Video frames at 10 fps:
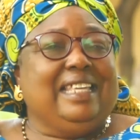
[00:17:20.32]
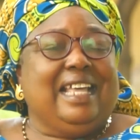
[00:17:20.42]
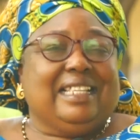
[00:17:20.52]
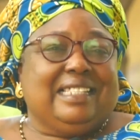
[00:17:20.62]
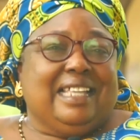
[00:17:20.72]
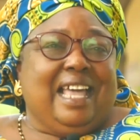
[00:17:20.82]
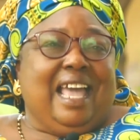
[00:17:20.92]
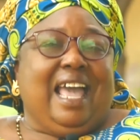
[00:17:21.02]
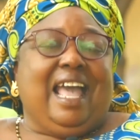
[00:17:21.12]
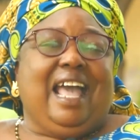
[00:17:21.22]
Yes.
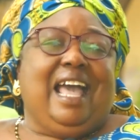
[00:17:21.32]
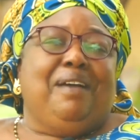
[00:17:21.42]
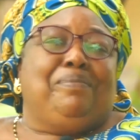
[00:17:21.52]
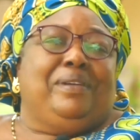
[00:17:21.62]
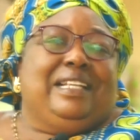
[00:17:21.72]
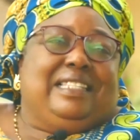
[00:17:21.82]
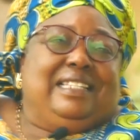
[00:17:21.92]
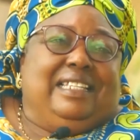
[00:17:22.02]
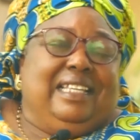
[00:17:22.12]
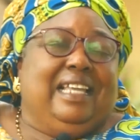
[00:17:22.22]

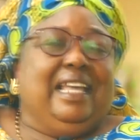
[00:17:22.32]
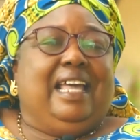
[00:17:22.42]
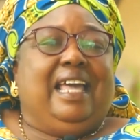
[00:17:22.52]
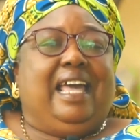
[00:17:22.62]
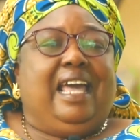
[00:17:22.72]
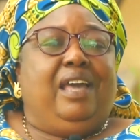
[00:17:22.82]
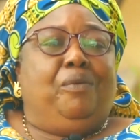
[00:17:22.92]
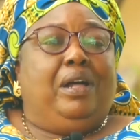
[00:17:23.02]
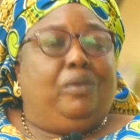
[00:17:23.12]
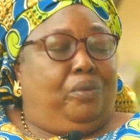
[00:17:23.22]
Apparently,
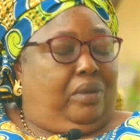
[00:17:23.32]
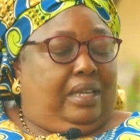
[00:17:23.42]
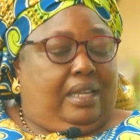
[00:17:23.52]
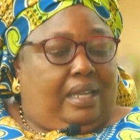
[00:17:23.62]
well,